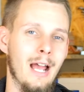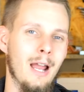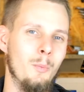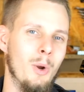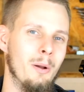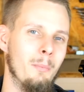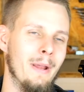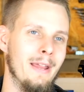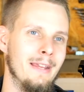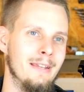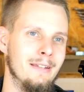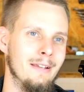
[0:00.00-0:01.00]
I will
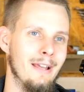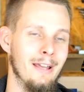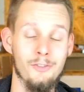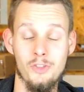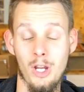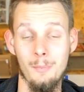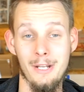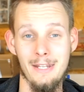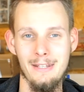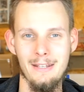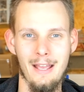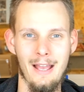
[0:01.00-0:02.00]
be in
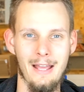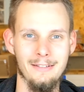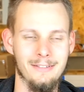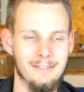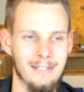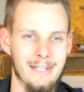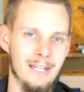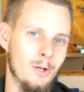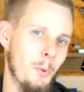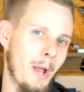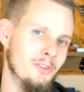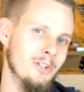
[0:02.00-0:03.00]
Germany at the
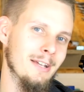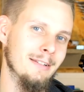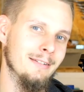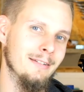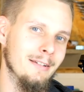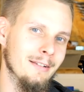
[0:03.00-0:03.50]
Crash It.